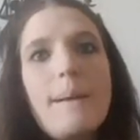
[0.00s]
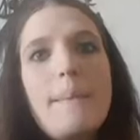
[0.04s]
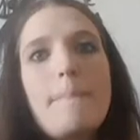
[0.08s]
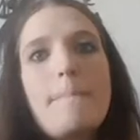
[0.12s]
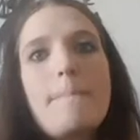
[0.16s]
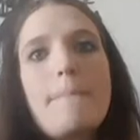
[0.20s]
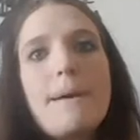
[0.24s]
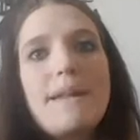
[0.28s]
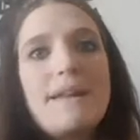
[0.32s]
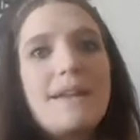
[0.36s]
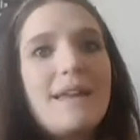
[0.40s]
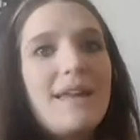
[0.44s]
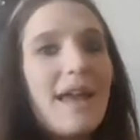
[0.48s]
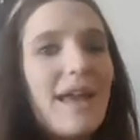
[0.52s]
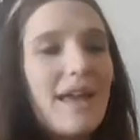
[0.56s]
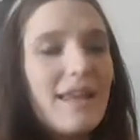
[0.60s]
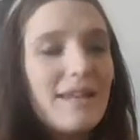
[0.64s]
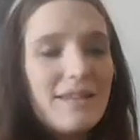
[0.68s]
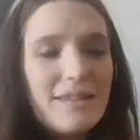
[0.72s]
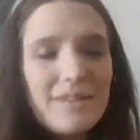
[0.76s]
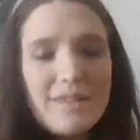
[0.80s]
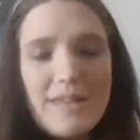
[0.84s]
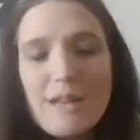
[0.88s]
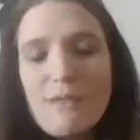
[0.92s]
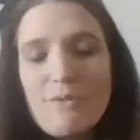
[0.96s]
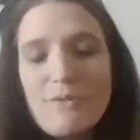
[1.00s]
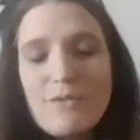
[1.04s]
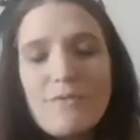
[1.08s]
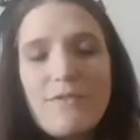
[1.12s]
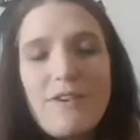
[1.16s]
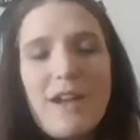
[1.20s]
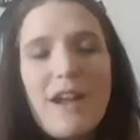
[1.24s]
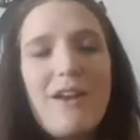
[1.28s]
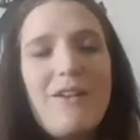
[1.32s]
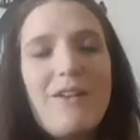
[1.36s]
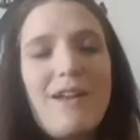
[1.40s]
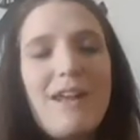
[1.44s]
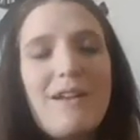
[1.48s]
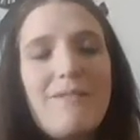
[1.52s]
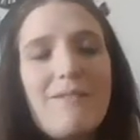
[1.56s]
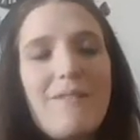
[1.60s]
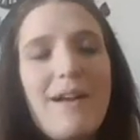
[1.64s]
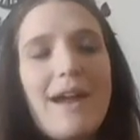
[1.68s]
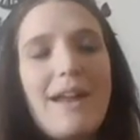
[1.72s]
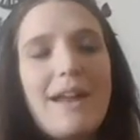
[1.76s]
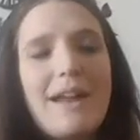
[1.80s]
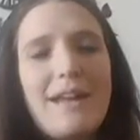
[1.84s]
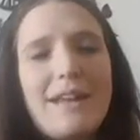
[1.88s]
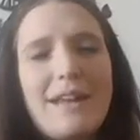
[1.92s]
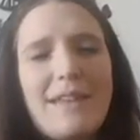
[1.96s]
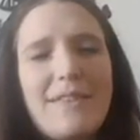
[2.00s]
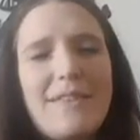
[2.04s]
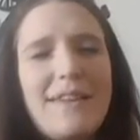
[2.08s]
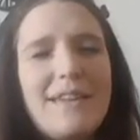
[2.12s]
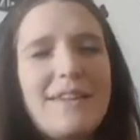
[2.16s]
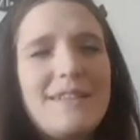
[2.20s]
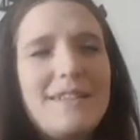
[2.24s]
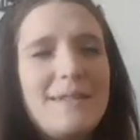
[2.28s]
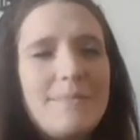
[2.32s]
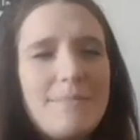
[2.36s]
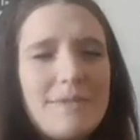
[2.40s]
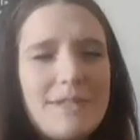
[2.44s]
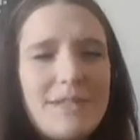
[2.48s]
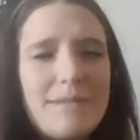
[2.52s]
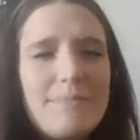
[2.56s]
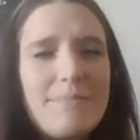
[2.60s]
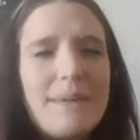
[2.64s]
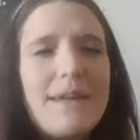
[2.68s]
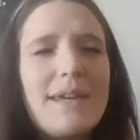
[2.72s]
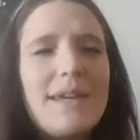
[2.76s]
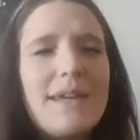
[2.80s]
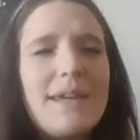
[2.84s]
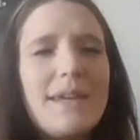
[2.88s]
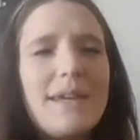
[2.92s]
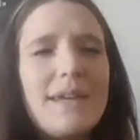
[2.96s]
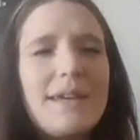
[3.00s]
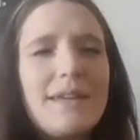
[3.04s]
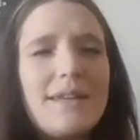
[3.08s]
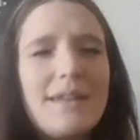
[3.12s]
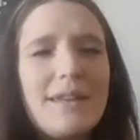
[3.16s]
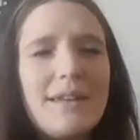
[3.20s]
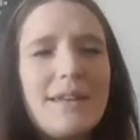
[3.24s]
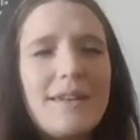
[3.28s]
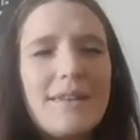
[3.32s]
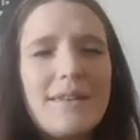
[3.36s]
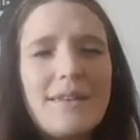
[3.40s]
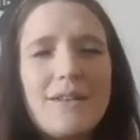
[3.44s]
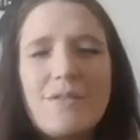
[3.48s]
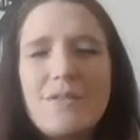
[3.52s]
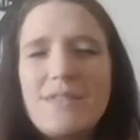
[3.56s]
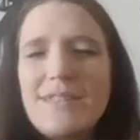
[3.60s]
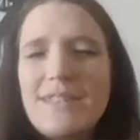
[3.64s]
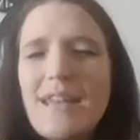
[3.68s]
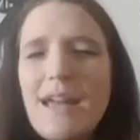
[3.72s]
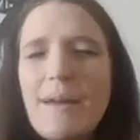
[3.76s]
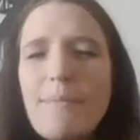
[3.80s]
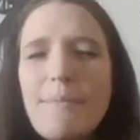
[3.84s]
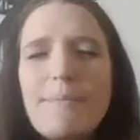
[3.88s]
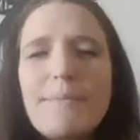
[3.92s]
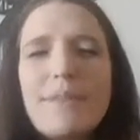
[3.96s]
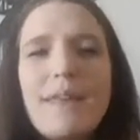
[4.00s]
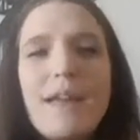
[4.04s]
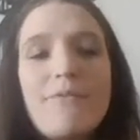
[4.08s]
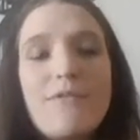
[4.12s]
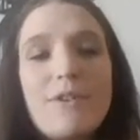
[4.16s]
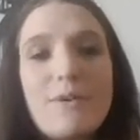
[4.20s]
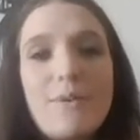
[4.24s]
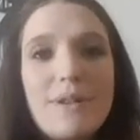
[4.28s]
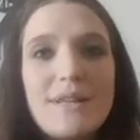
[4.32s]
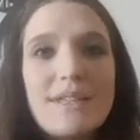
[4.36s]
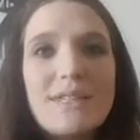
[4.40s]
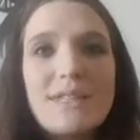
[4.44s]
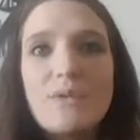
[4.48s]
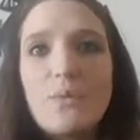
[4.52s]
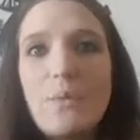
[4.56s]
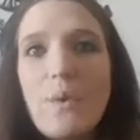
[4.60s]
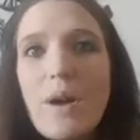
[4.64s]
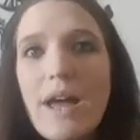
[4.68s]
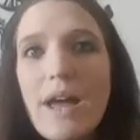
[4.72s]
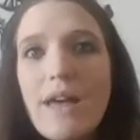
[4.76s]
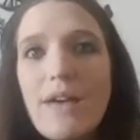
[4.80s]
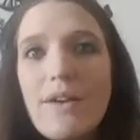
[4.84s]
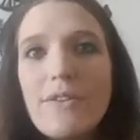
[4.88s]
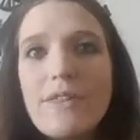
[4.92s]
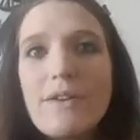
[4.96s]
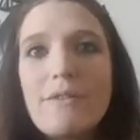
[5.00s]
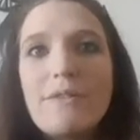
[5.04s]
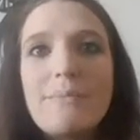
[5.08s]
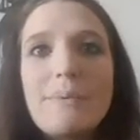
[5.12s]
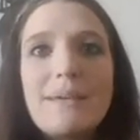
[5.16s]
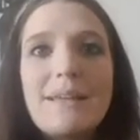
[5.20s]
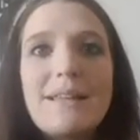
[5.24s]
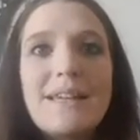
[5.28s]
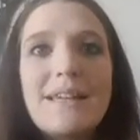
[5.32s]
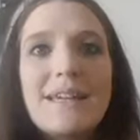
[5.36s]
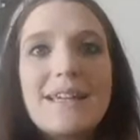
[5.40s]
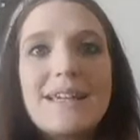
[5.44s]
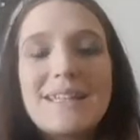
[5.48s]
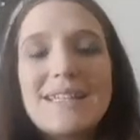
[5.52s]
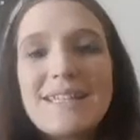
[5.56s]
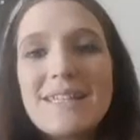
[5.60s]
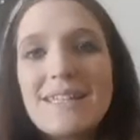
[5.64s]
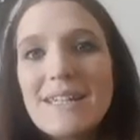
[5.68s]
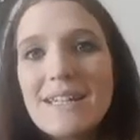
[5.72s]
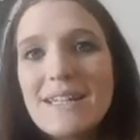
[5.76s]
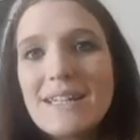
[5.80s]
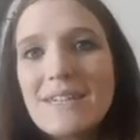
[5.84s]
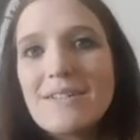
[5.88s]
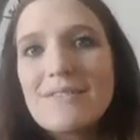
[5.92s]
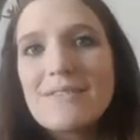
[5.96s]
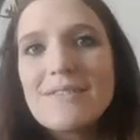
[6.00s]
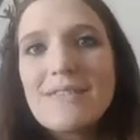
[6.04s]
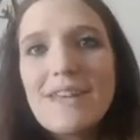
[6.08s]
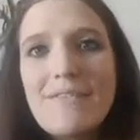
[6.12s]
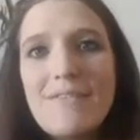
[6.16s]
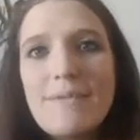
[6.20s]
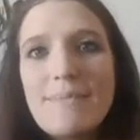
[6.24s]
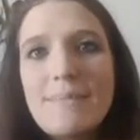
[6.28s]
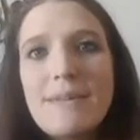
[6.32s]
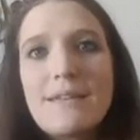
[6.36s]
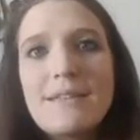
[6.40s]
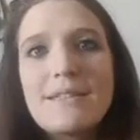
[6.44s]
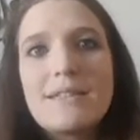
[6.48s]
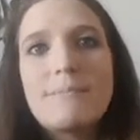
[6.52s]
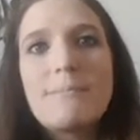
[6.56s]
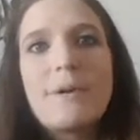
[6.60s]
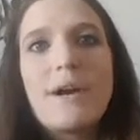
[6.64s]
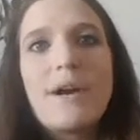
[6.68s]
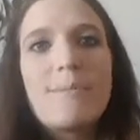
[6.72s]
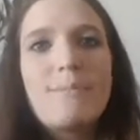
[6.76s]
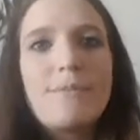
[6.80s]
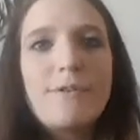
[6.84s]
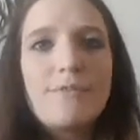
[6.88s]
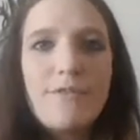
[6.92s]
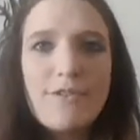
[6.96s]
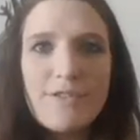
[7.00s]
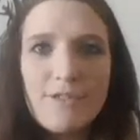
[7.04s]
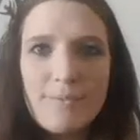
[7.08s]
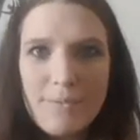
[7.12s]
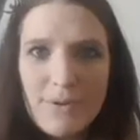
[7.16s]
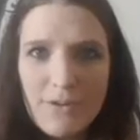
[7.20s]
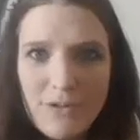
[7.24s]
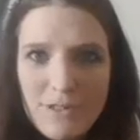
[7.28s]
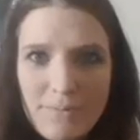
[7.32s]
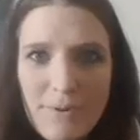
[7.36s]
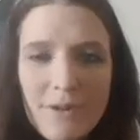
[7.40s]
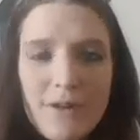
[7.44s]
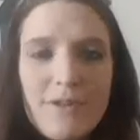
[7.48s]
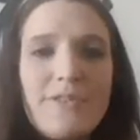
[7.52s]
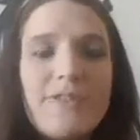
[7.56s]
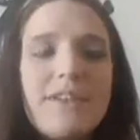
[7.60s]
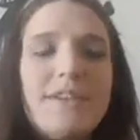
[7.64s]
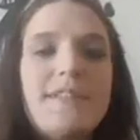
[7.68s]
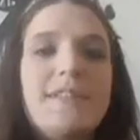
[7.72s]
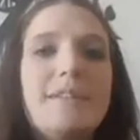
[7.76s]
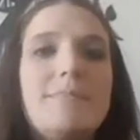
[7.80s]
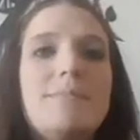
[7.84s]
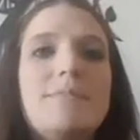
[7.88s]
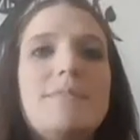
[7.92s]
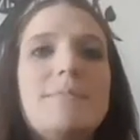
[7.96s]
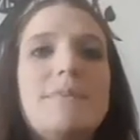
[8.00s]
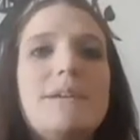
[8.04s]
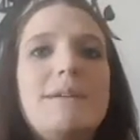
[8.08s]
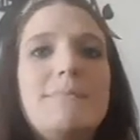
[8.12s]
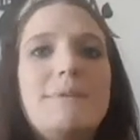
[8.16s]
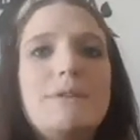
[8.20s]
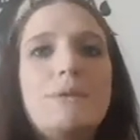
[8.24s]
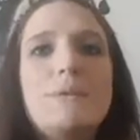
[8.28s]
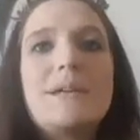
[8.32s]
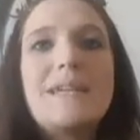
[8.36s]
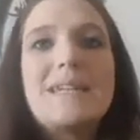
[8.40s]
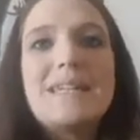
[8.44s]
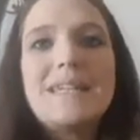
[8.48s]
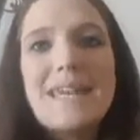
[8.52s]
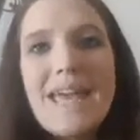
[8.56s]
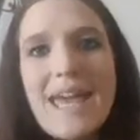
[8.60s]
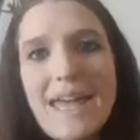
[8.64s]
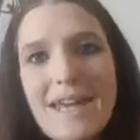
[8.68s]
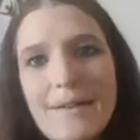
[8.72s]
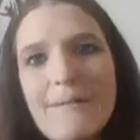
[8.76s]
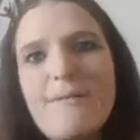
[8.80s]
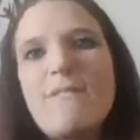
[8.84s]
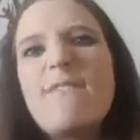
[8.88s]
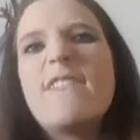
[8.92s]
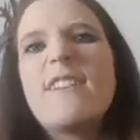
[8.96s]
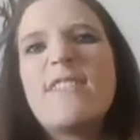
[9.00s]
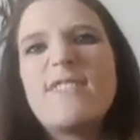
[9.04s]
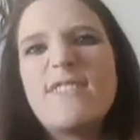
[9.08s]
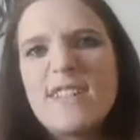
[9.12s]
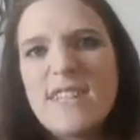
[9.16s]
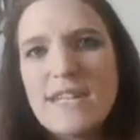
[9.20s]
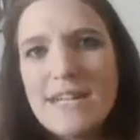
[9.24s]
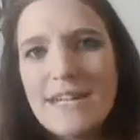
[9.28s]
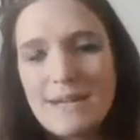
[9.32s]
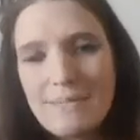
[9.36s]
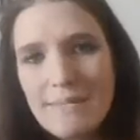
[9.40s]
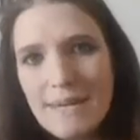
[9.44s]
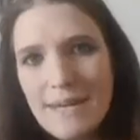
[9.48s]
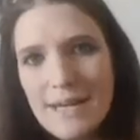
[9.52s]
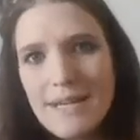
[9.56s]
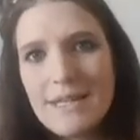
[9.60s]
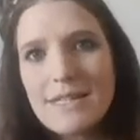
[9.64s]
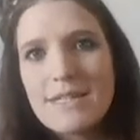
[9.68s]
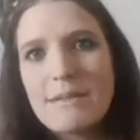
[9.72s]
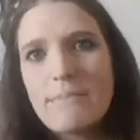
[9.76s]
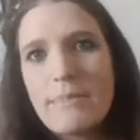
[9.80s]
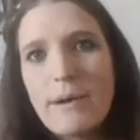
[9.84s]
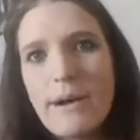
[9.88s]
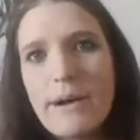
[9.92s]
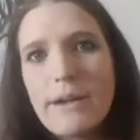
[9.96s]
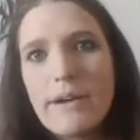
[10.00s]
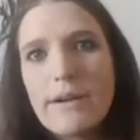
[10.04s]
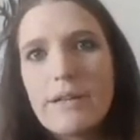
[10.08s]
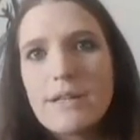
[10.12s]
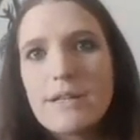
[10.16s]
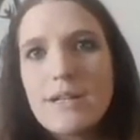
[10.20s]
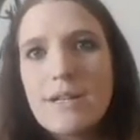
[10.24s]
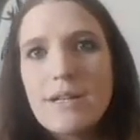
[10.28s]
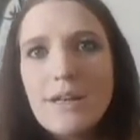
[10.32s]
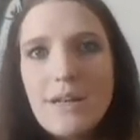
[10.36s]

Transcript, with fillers: but again, they were very erratic, and they seemed to be, there was some every once in a while that would be like 6 or 7 minutes apart, but for the most part, they seemed to be between 10 and 15 minutes apart.